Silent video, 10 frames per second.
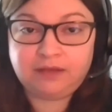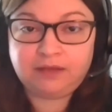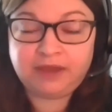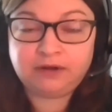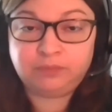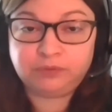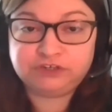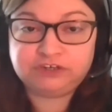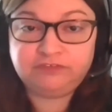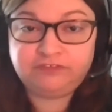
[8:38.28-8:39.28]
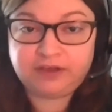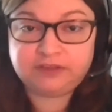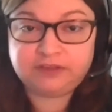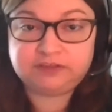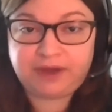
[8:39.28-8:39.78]
abortion
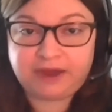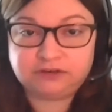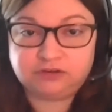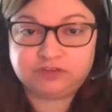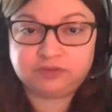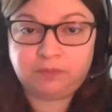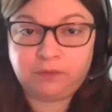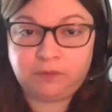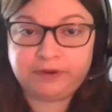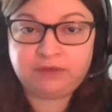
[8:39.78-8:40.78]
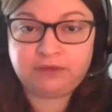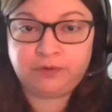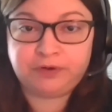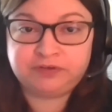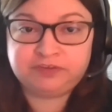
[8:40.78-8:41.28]
funds and practical support
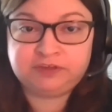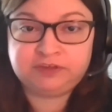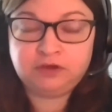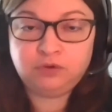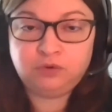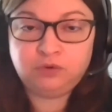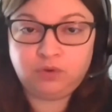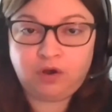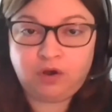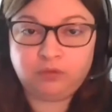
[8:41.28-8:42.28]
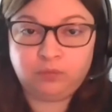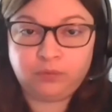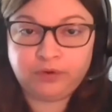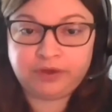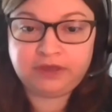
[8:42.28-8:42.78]
networks who are
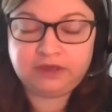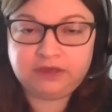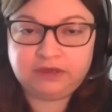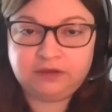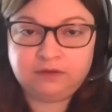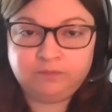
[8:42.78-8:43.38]
working